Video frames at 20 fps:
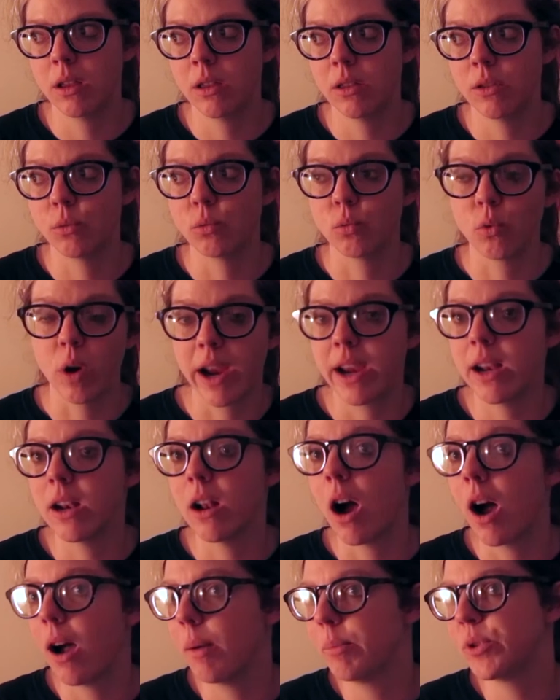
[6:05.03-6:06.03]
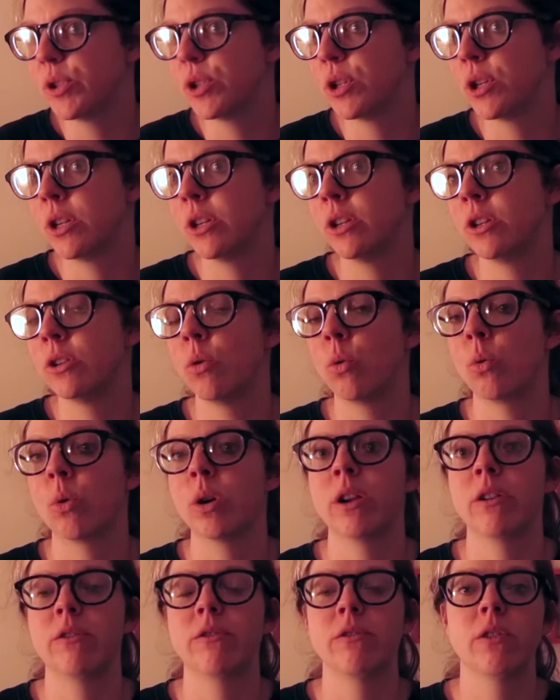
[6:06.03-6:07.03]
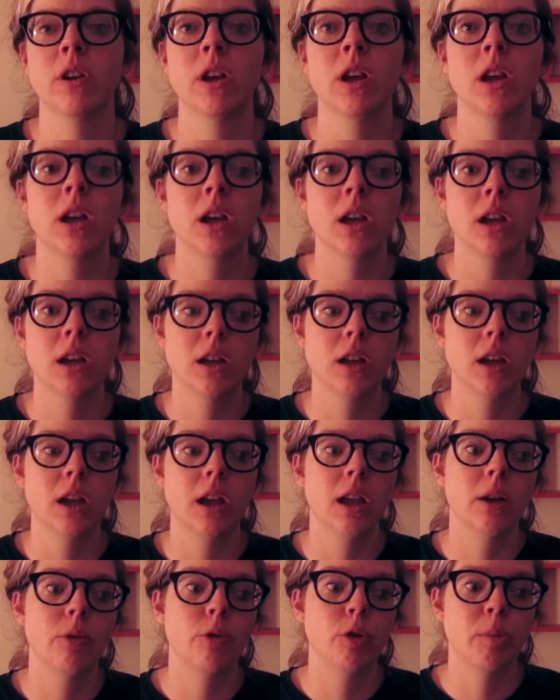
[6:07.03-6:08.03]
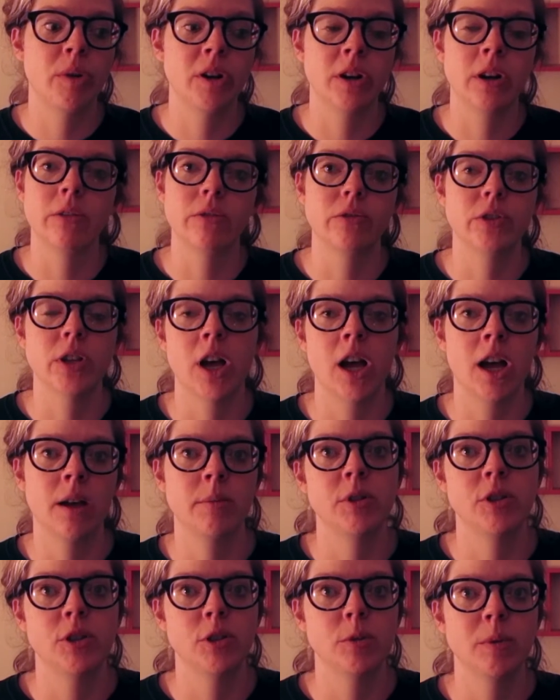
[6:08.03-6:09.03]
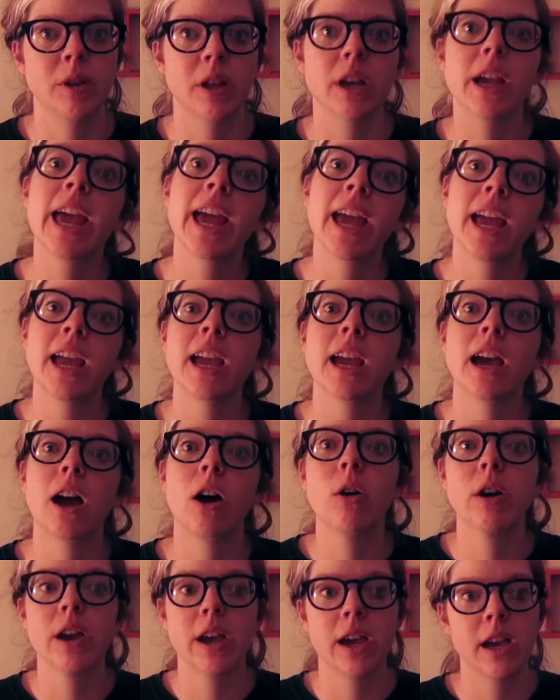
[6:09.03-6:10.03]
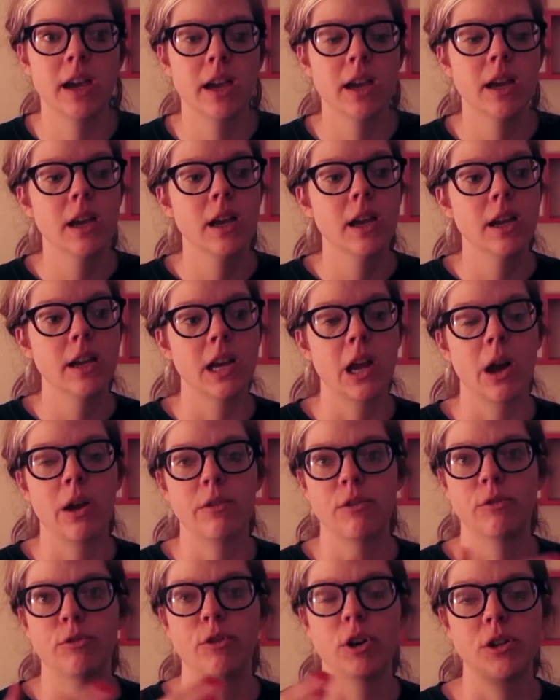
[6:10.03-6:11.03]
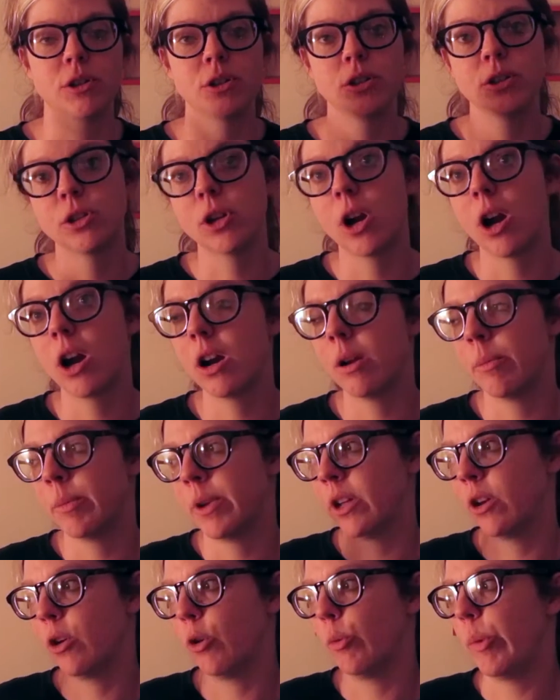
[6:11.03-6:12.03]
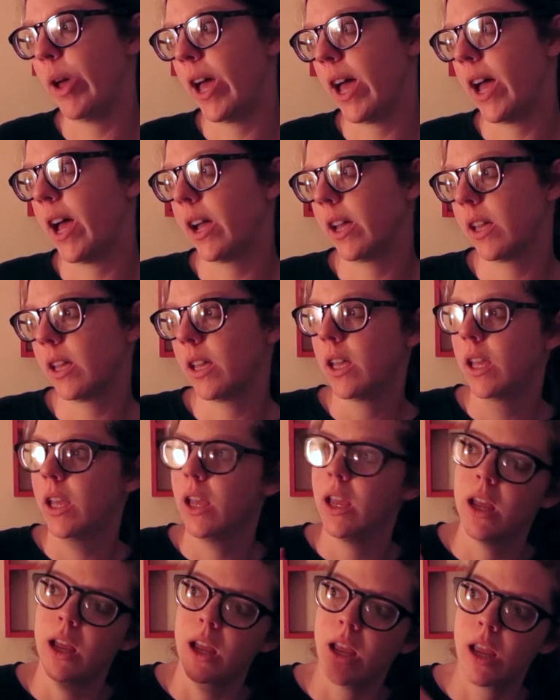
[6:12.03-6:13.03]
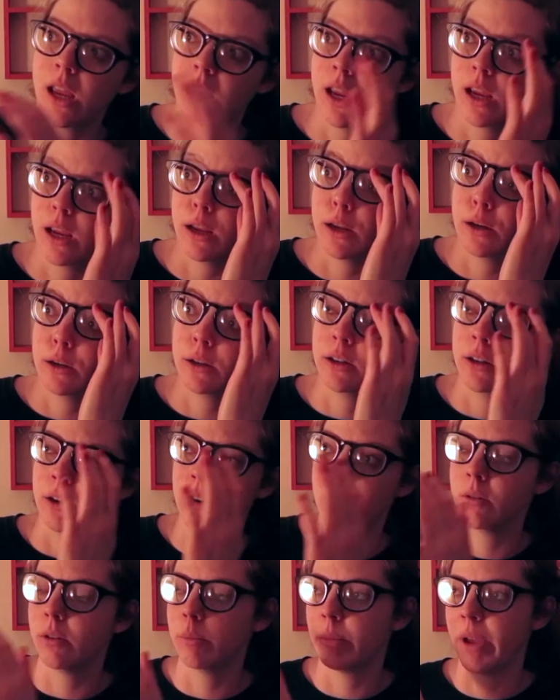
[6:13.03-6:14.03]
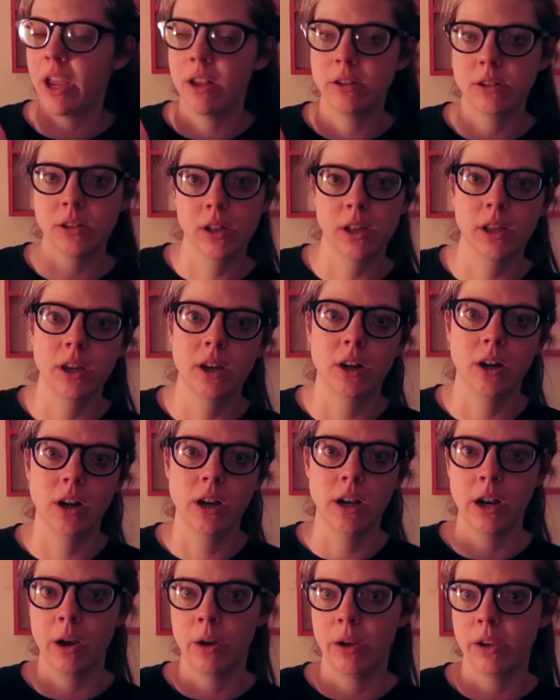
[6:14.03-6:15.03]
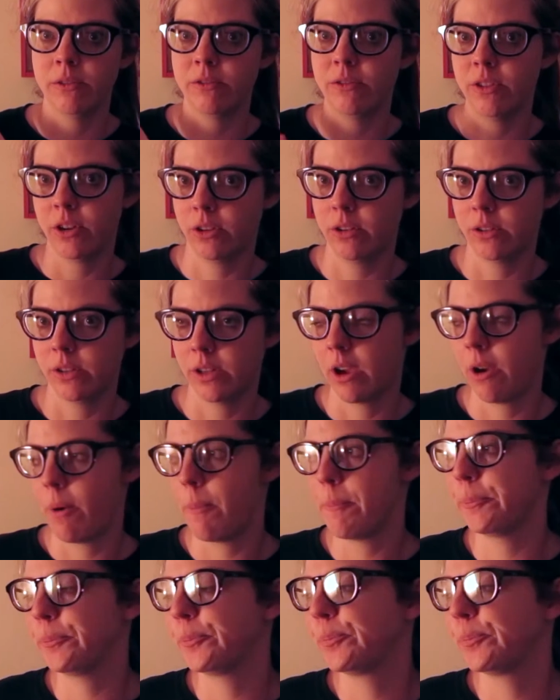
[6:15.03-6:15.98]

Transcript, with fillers: the right option or if it would have been enough time to just be like, hey, okay, now I have a fresh start. I'm going to go back and, you know, my head's clear and now I can figure this out.